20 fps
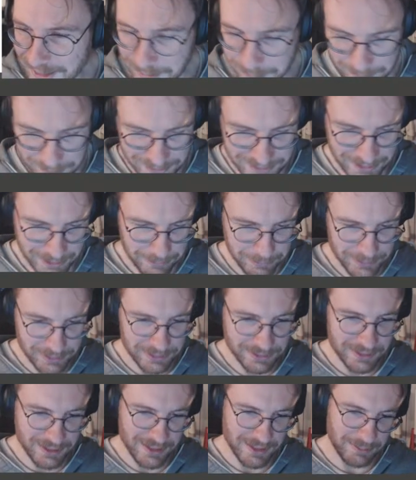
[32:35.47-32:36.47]
But yeah,
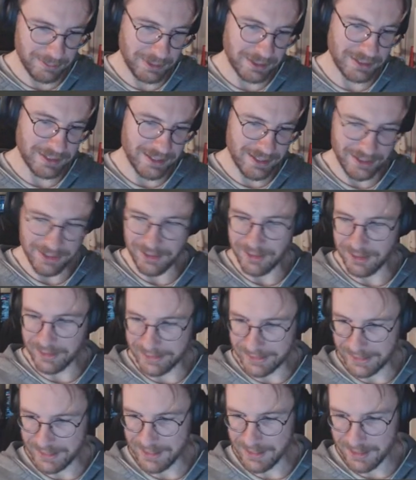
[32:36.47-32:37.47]
Beetles, Beetles are
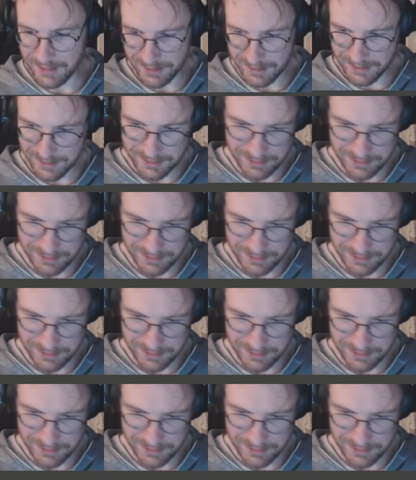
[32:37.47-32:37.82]
nice.